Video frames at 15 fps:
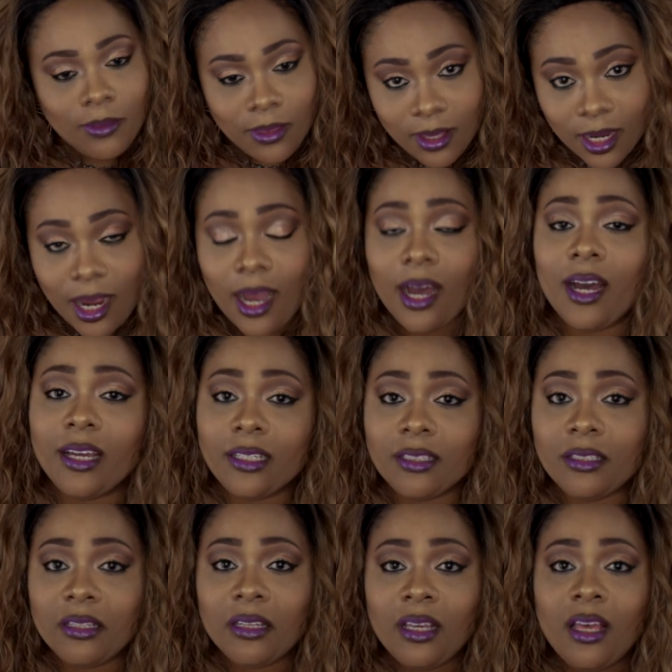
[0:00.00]
The
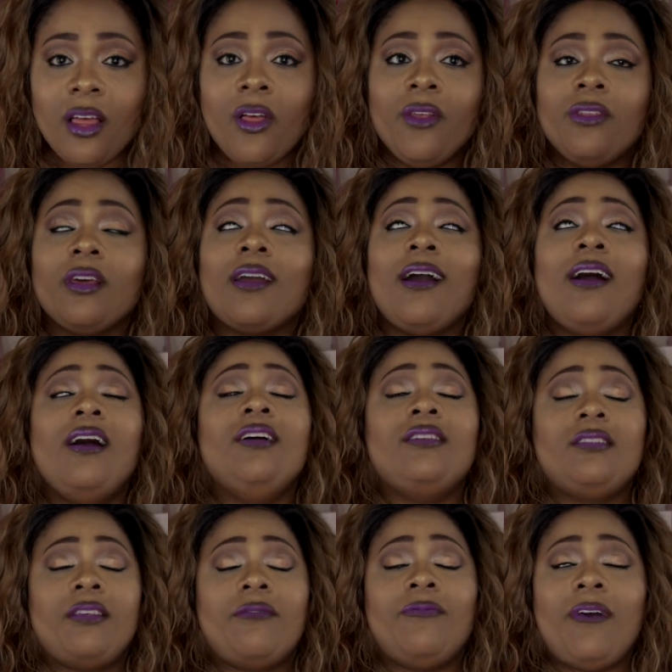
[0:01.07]
cons. The cons
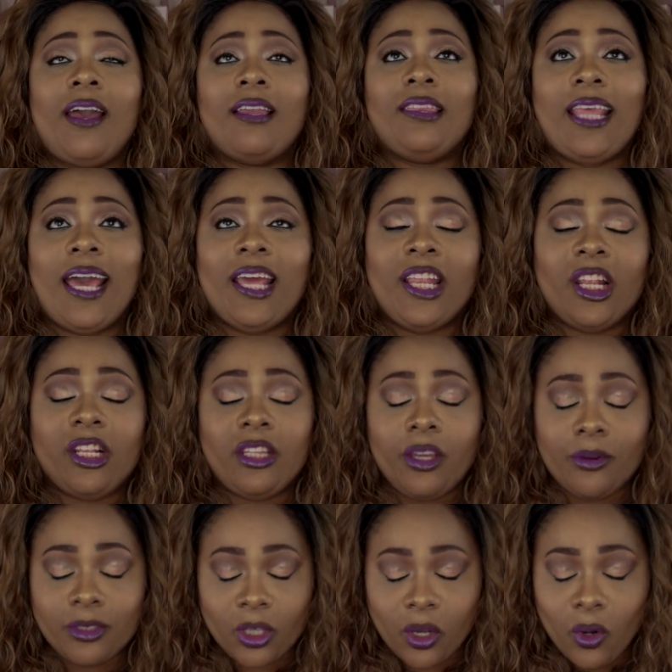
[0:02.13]
is the fact that
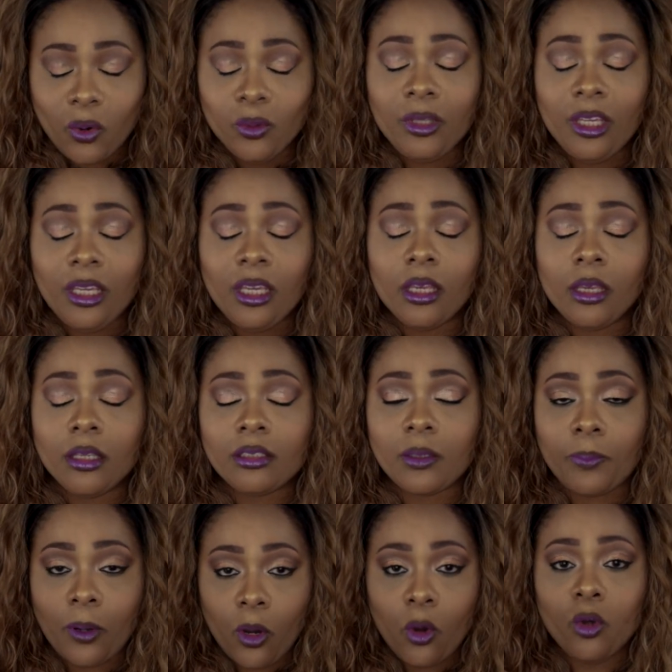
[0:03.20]
there's only
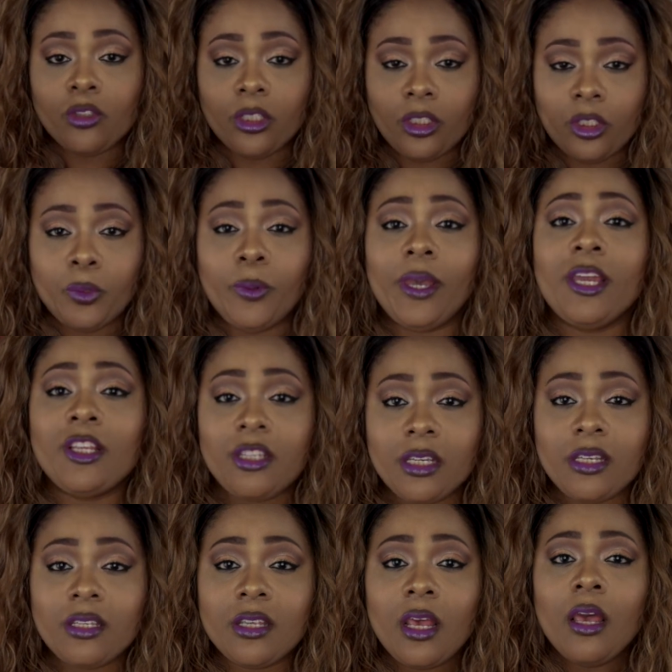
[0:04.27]
supposedly 2
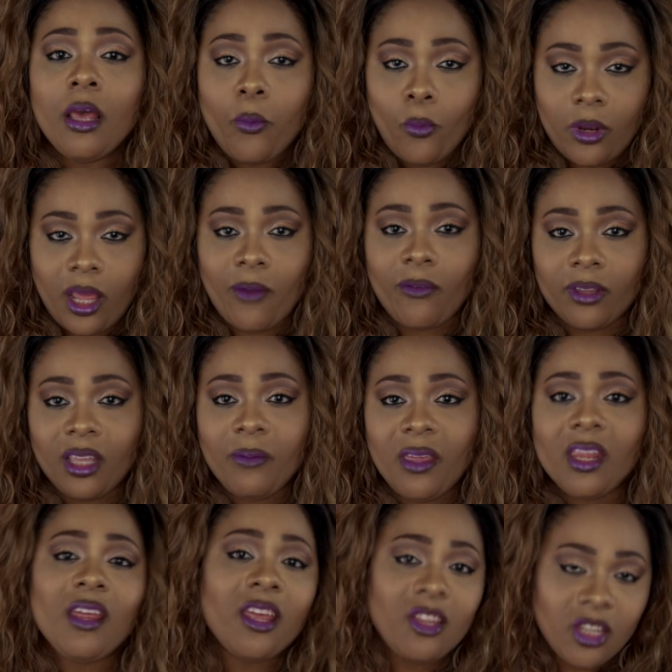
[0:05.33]
inches when they really
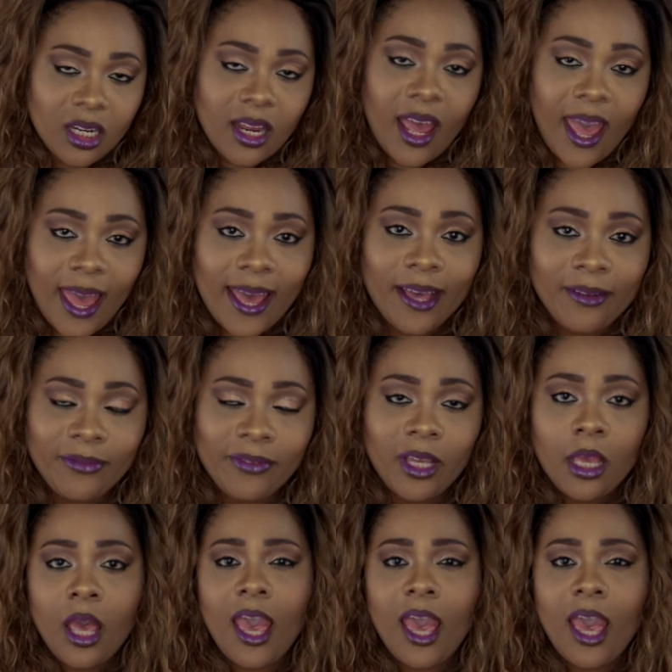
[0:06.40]
need an inch and a half,